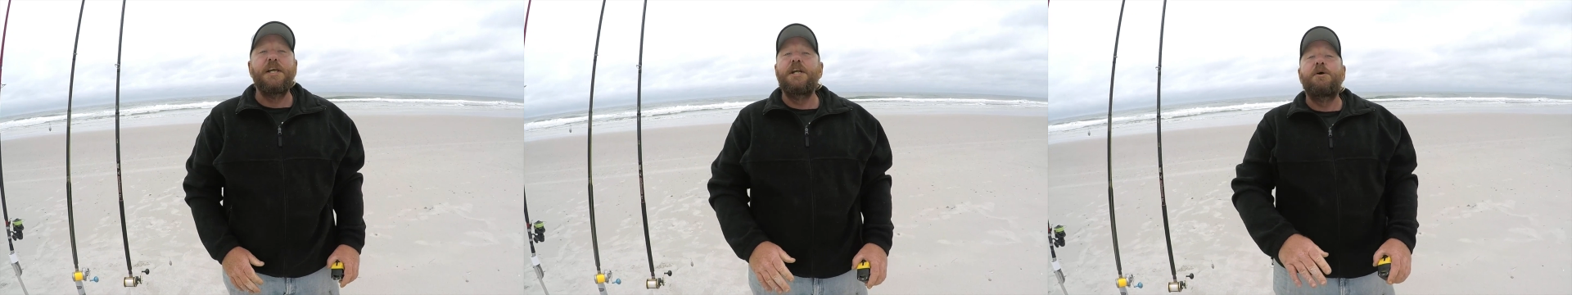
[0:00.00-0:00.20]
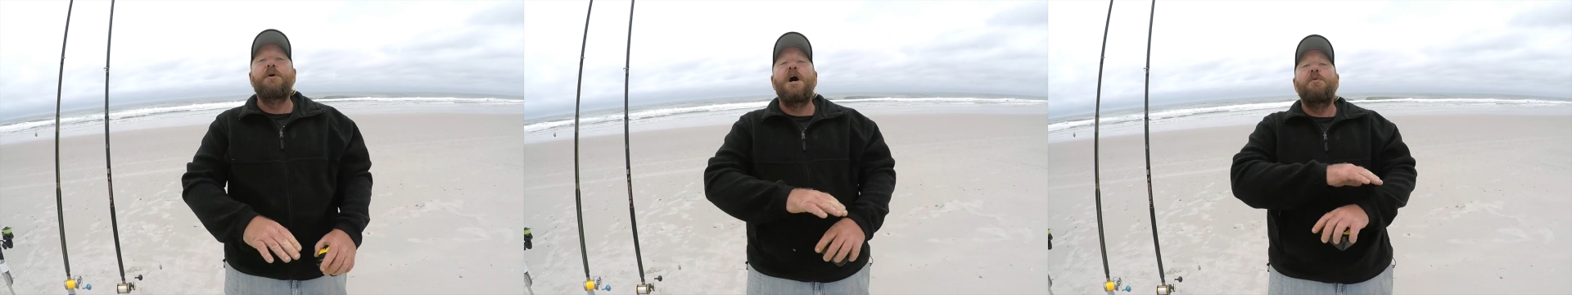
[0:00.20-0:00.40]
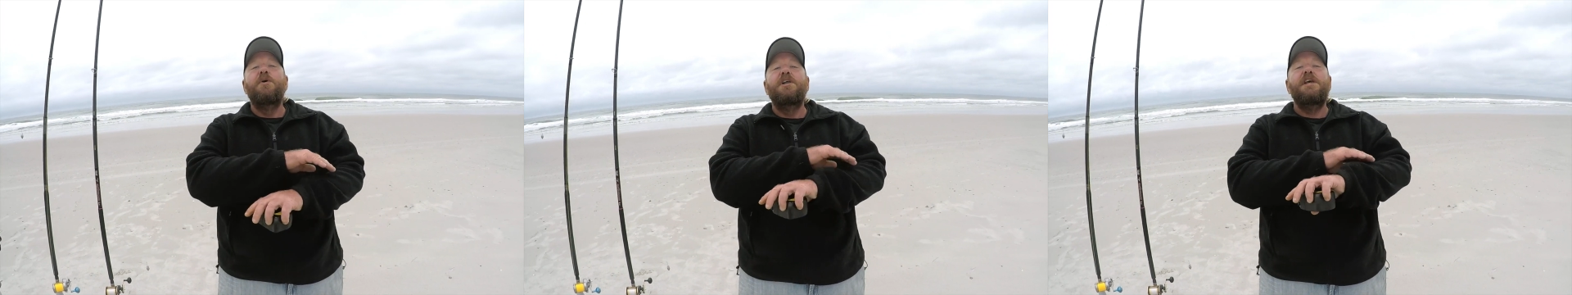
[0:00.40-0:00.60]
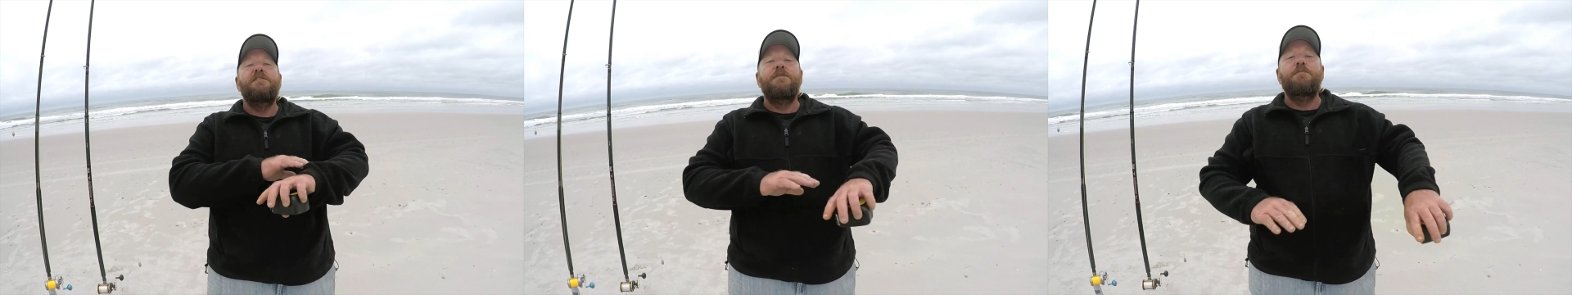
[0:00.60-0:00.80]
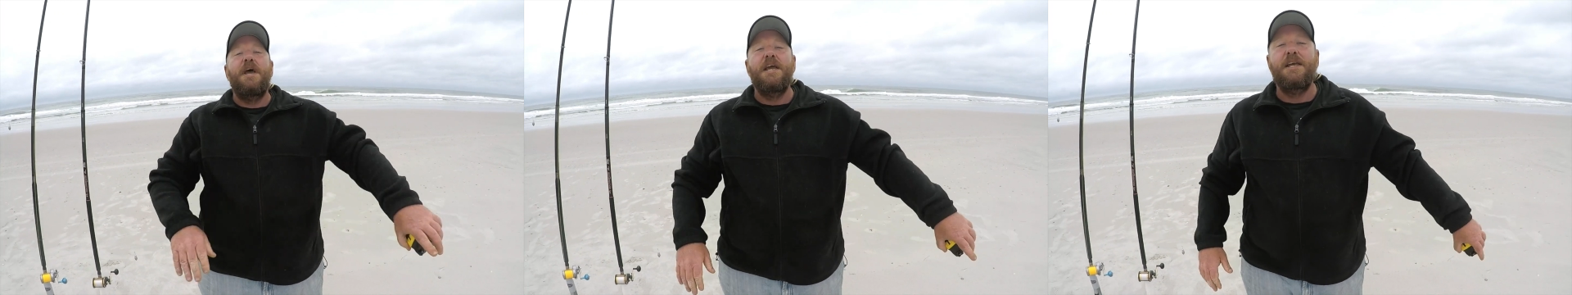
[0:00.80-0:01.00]
know what? We'll
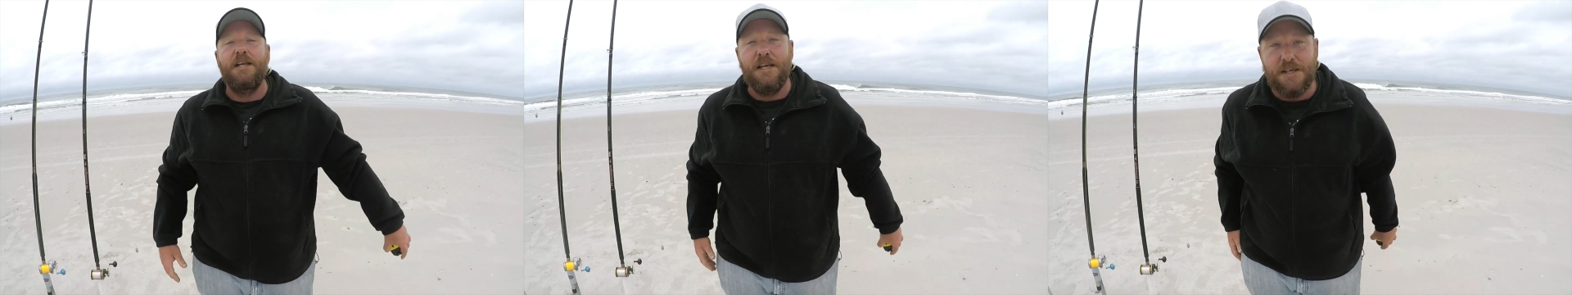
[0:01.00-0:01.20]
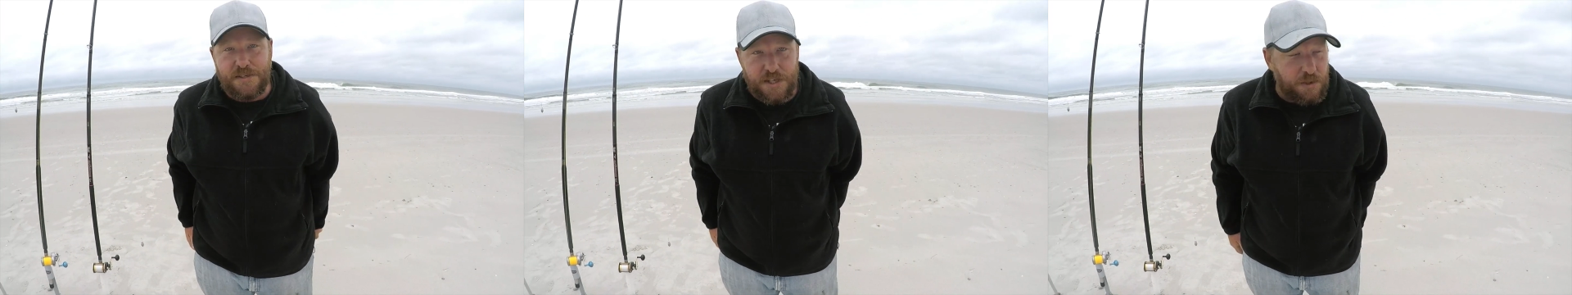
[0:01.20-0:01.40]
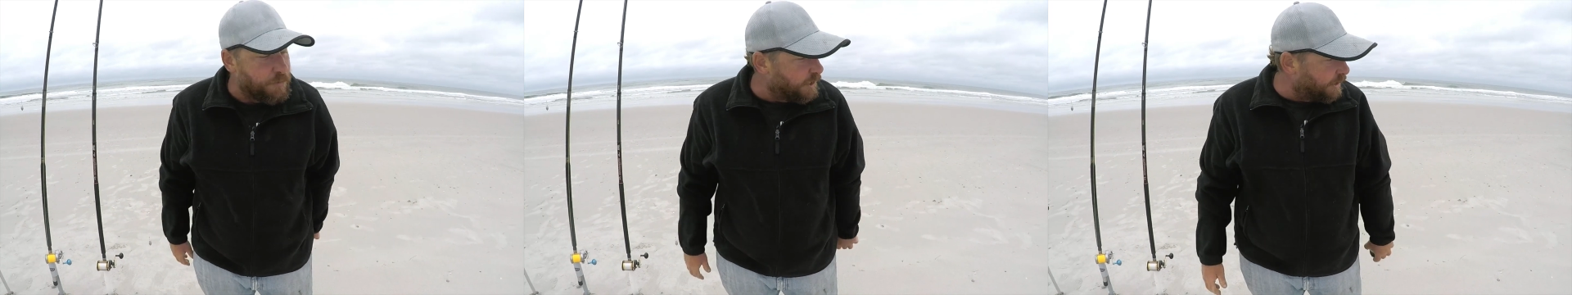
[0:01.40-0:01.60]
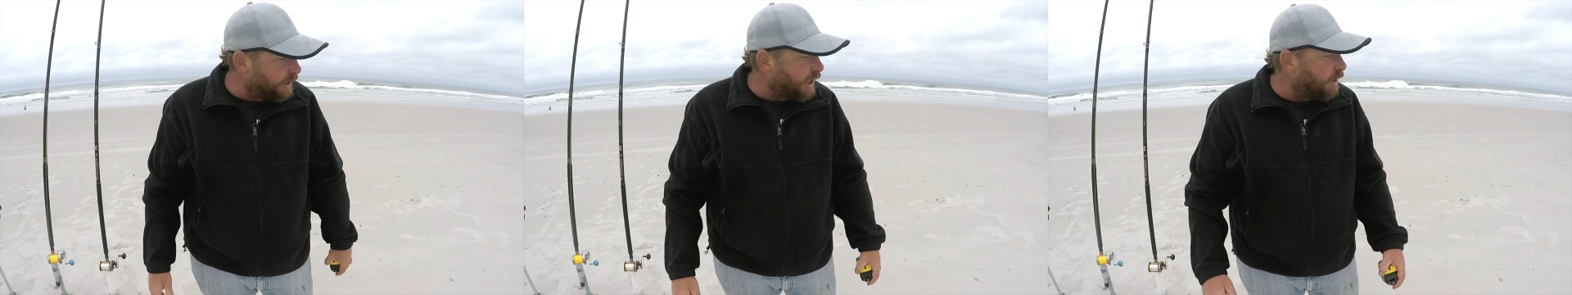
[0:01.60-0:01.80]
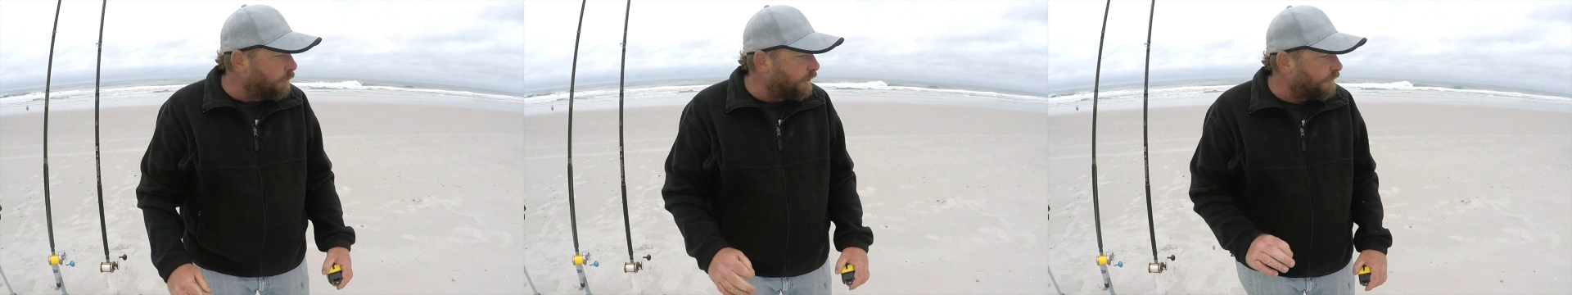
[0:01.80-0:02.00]
even make it easier. We're going
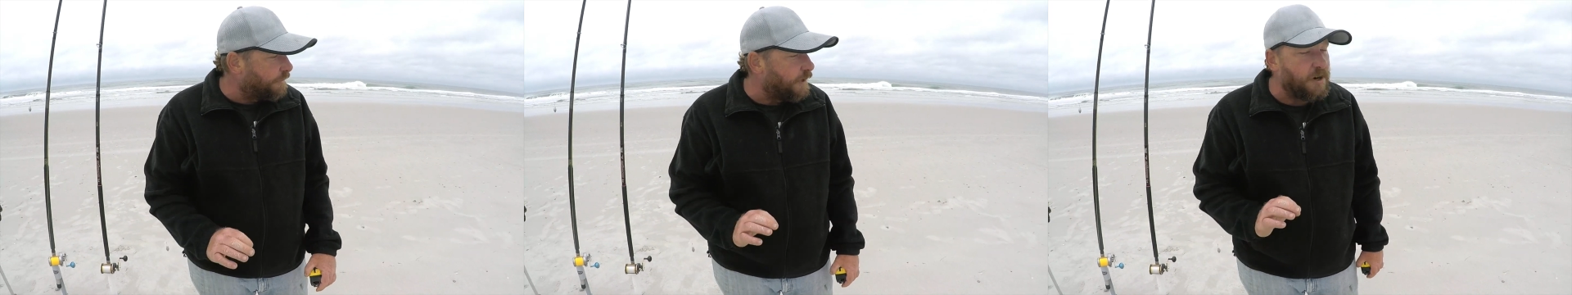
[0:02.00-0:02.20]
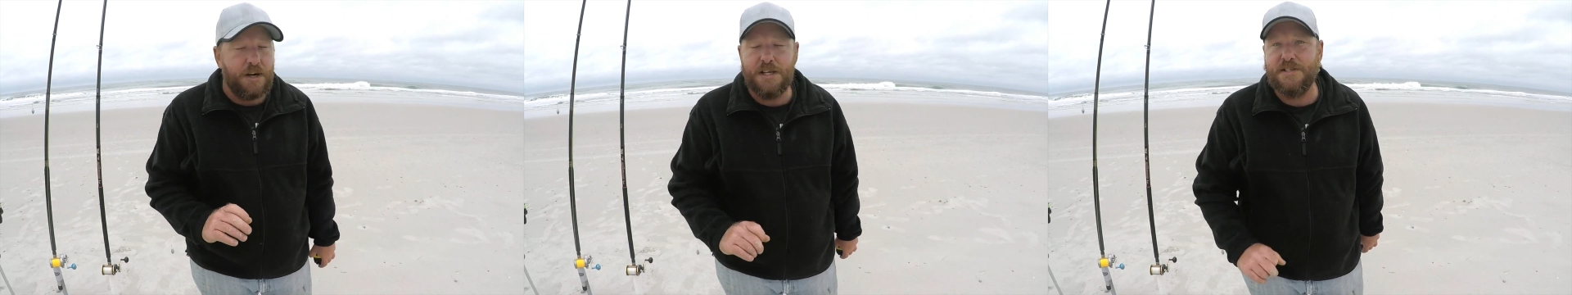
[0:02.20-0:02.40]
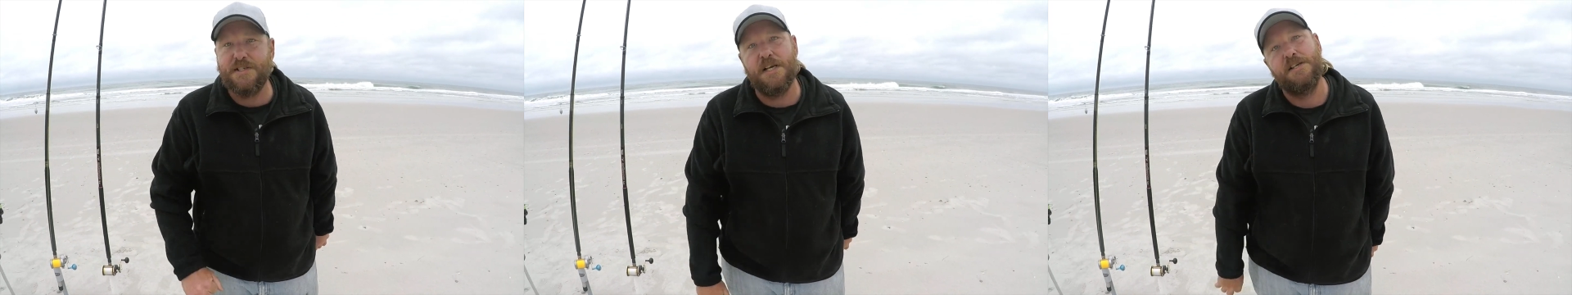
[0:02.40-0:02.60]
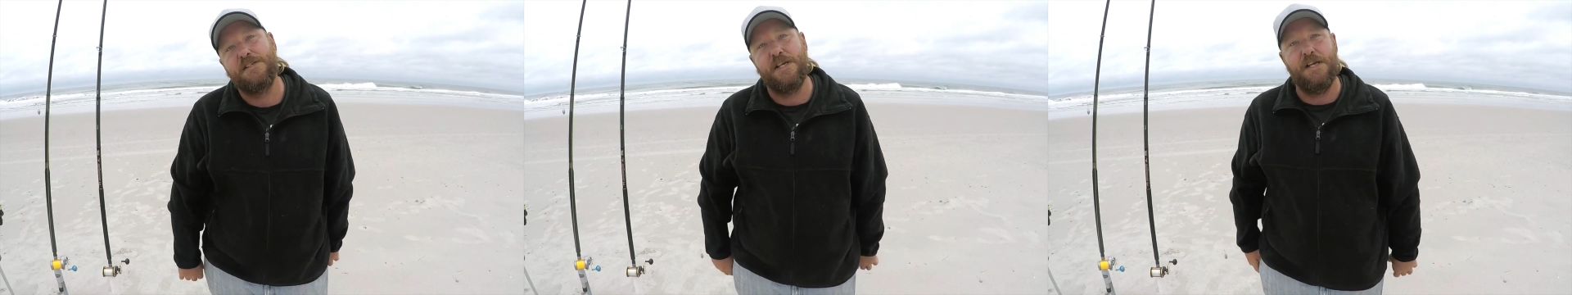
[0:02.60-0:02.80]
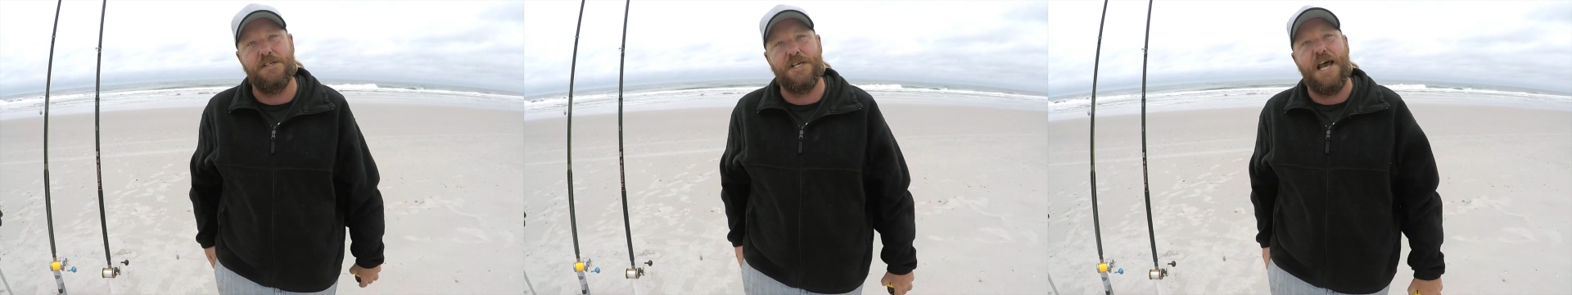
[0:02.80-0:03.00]
to go with
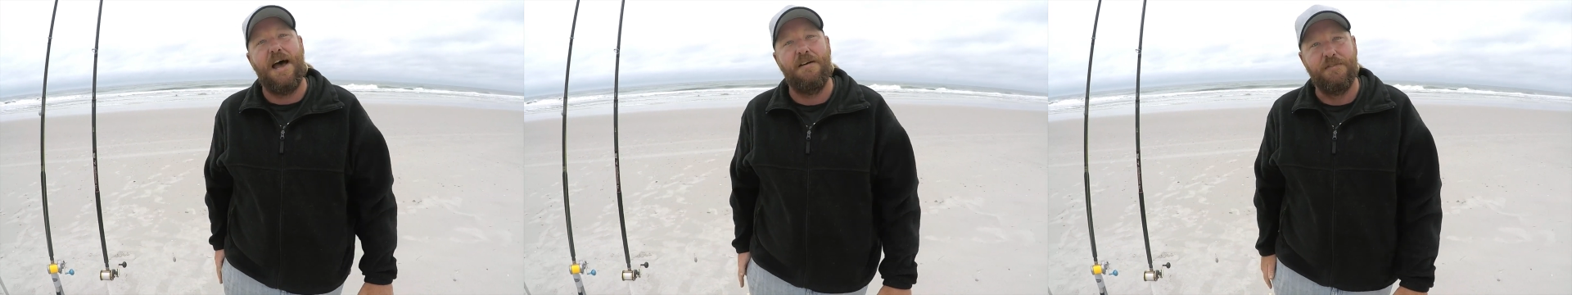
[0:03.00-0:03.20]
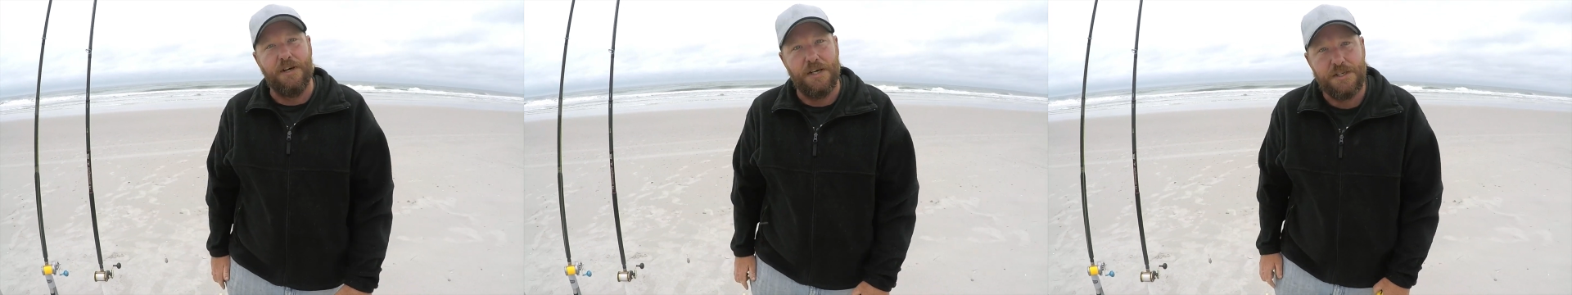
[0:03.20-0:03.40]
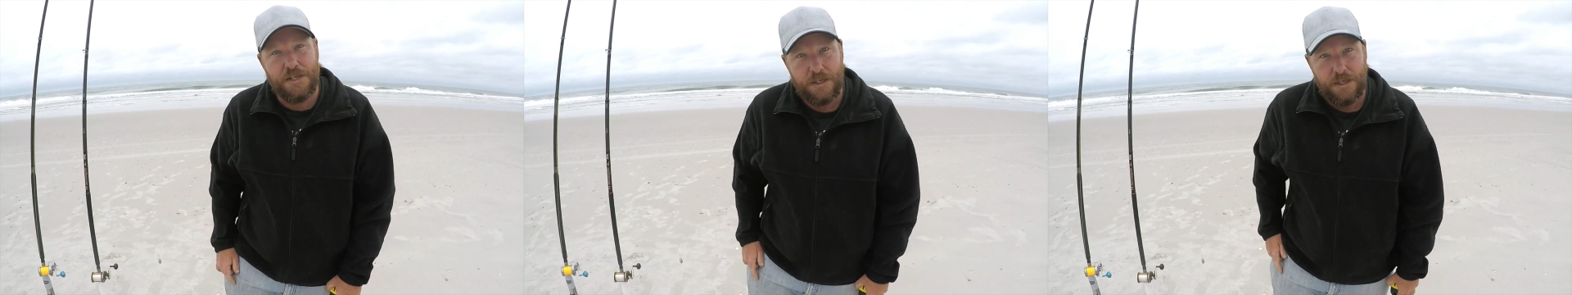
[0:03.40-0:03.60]
36-inch average.